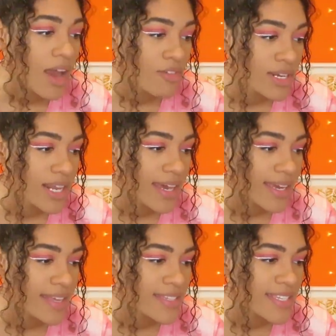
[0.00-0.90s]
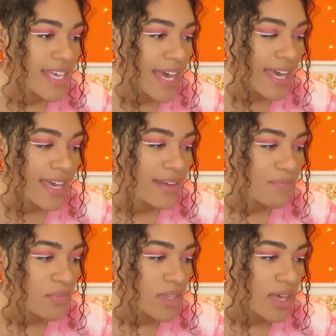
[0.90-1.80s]
I really like Kenzie's hair.
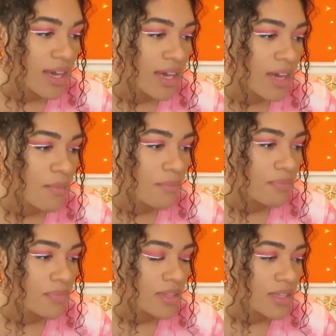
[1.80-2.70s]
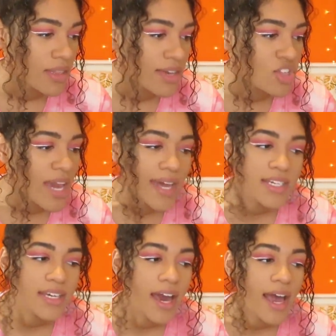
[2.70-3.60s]
Like, she had
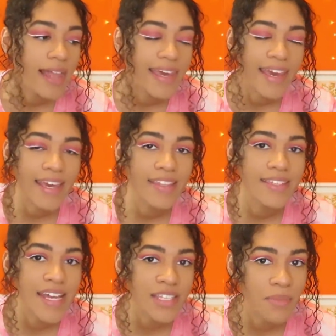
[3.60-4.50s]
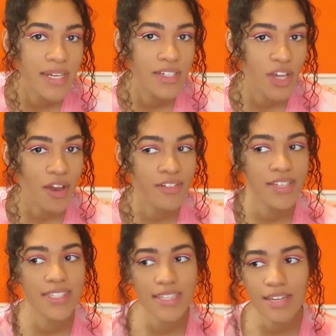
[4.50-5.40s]
it curly in the Dancemania
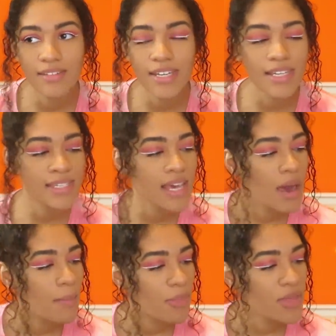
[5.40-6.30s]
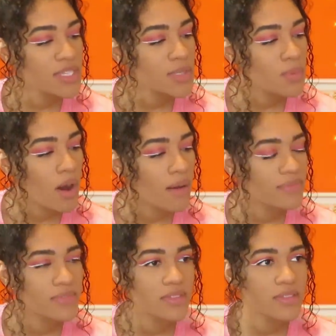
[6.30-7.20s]
Diary series, but this,
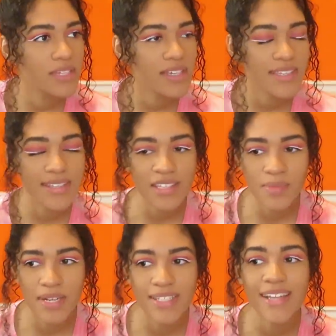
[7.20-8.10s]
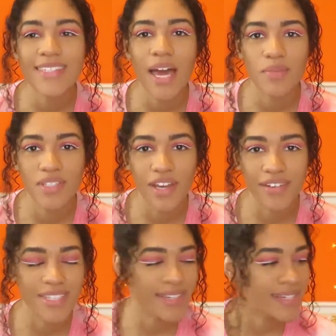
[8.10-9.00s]
what did I say, Dancemania? Dance Captain
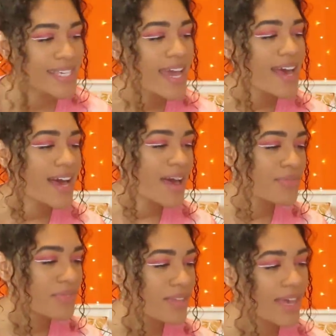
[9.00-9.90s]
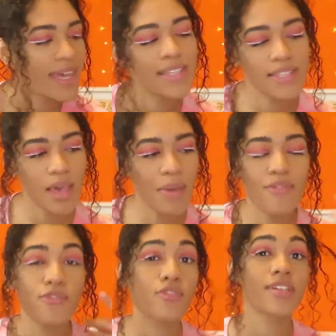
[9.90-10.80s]
Diary series. It's a
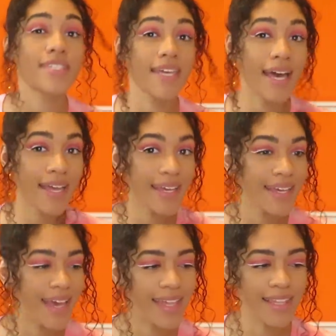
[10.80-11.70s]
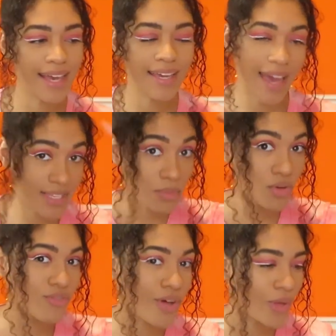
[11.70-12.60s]
bit frizzier and like has
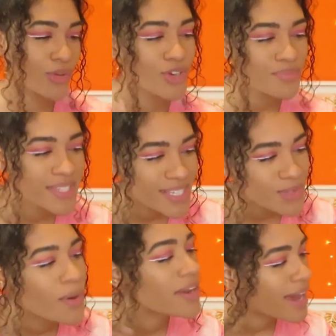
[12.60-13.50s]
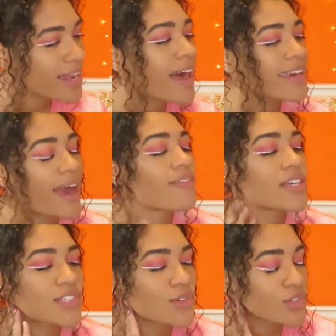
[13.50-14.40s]
more volume in this one. I like it. I
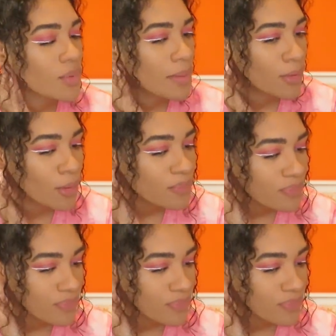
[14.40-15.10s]
think it suits her a bit more.